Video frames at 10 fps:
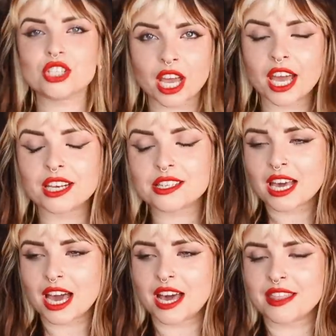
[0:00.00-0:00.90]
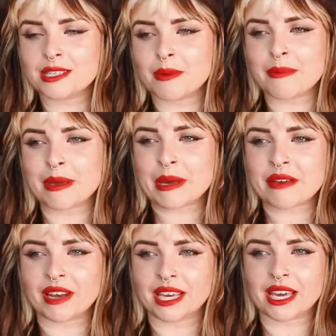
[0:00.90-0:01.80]
shirts. This might be a bit
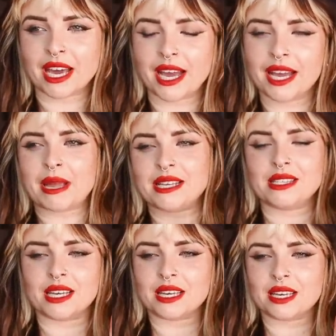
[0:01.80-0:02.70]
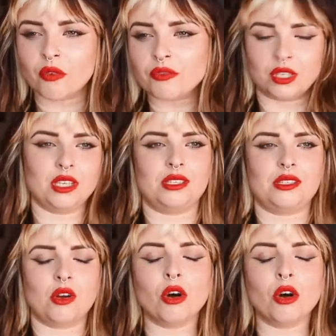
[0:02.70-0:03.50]
of like a basic, obvious